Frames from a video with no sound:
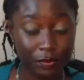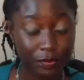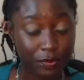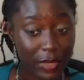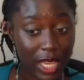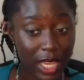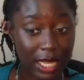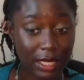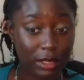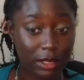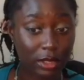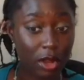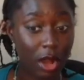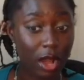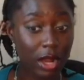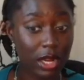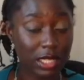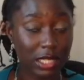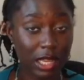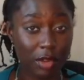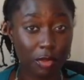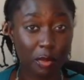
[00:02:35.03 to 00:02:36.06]
and call
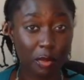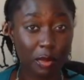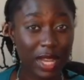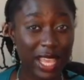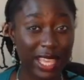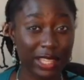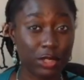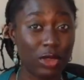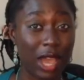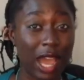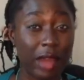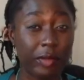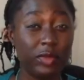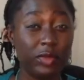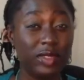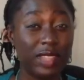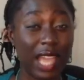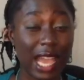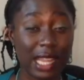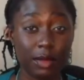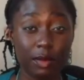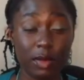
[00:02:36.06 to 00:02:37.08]
herself blessed to have
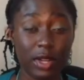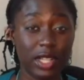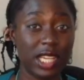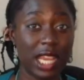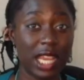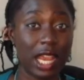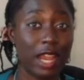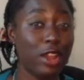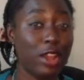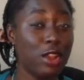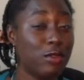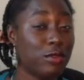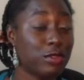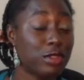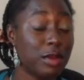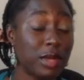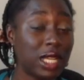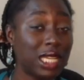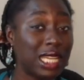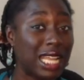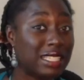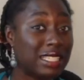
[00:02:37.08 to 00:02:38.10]
that much hair. For
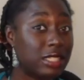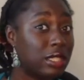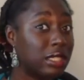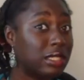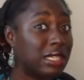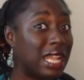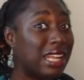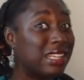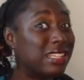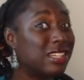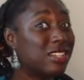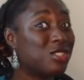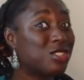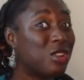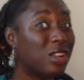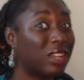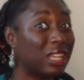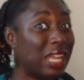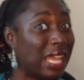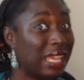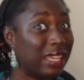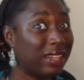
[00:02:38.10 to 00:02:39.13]
somebody that does
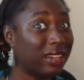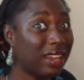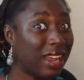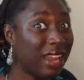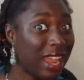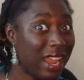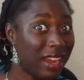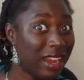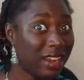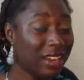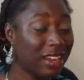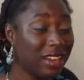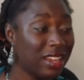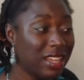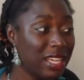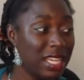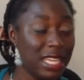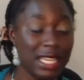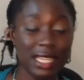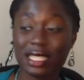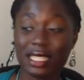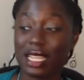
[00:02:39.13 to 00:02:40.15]
not like her hair,
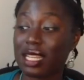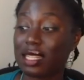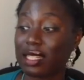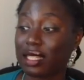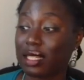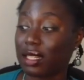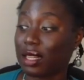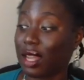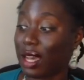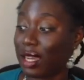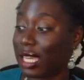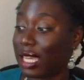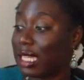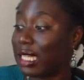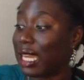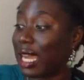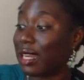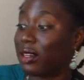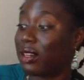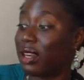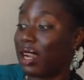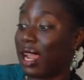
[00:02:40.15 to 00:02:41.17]
she's lucky
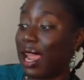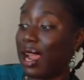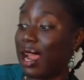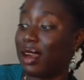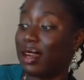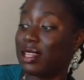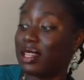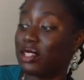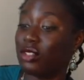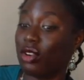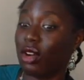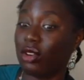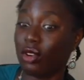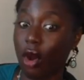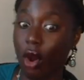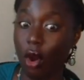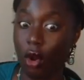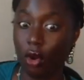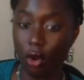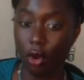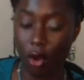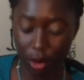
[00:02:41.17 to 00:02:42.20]
that her hair is not
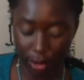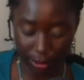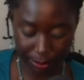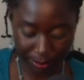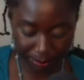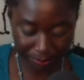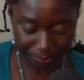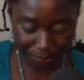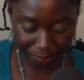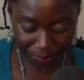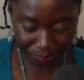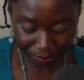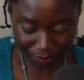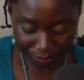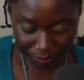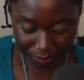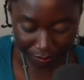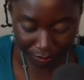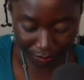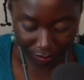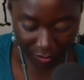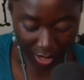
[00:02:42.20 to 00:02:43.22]
all gone.
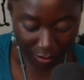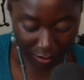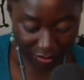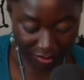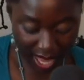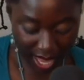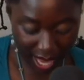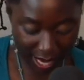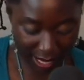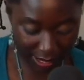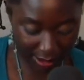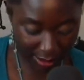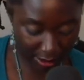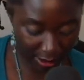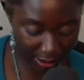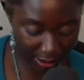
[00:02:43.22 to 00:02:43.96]
Then